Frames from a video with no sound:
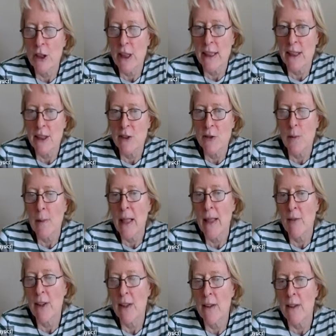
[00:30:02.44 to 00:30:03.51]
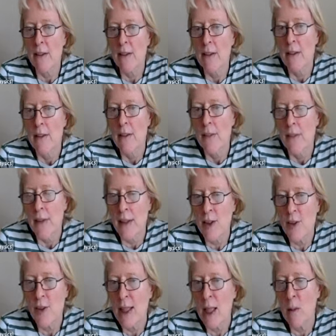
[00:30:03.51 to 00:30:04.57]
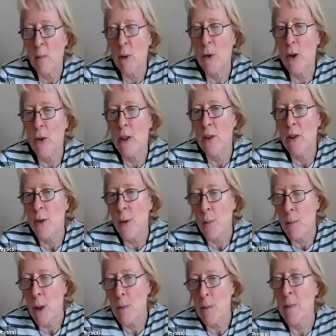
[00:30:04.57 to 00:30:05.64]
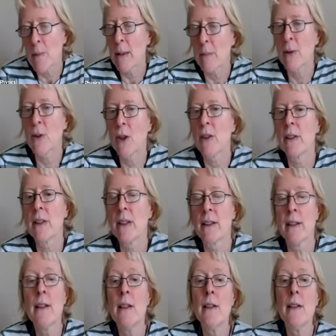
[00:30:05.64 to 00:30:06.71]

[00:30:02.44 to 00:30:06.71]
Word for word: changed from having the easy Hamiltonian to the problem Hamiltonian.